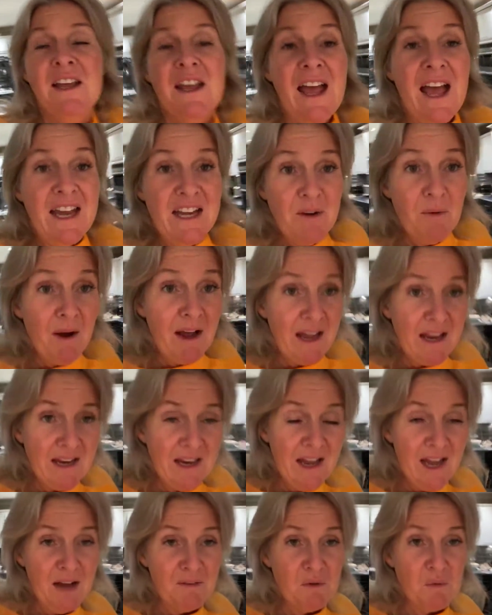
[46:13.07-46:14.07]
Anyway,
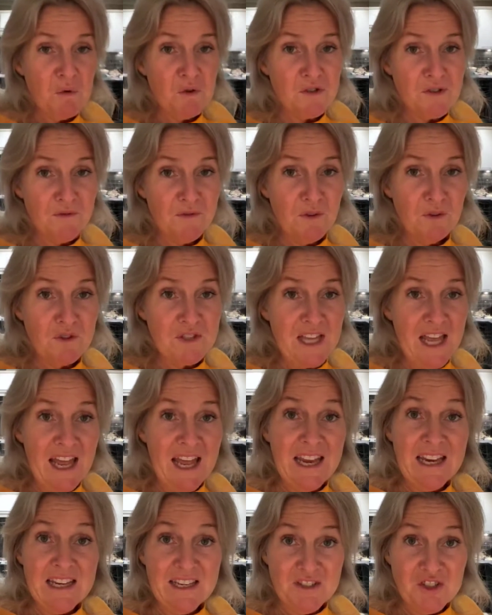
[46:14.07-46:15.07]
have a wonderful
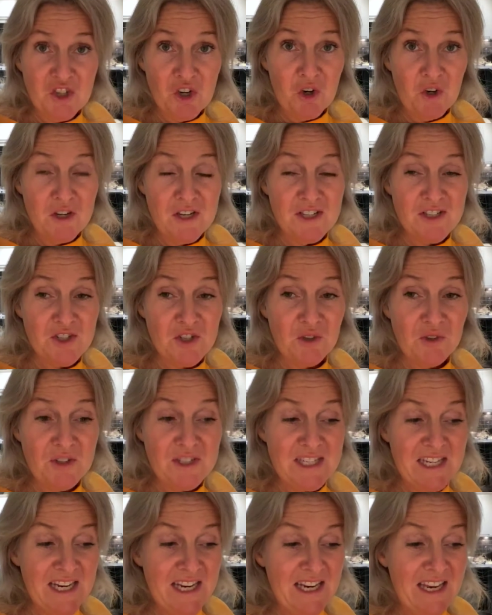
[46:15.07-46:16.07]
day. Enjoy your
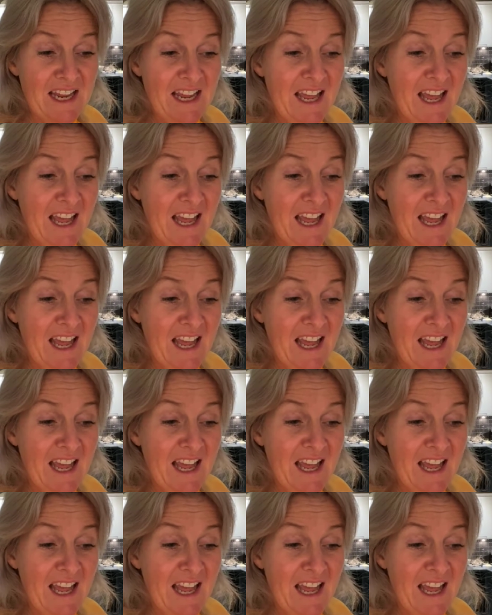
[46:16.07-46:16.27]
Sunday.